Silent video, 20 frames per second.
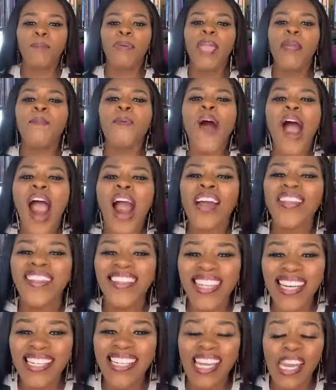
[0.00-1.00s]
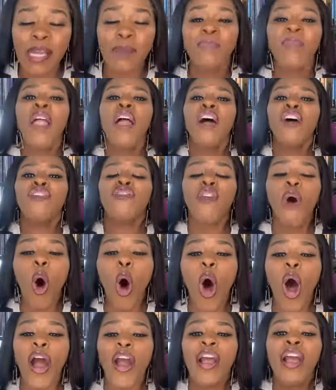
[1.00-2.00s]
People are looking
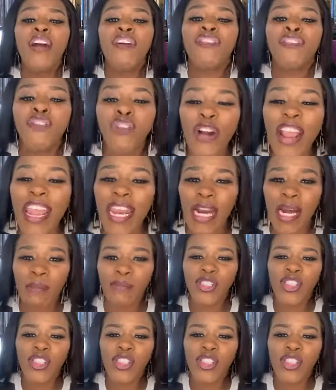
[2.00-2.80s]
for freedom.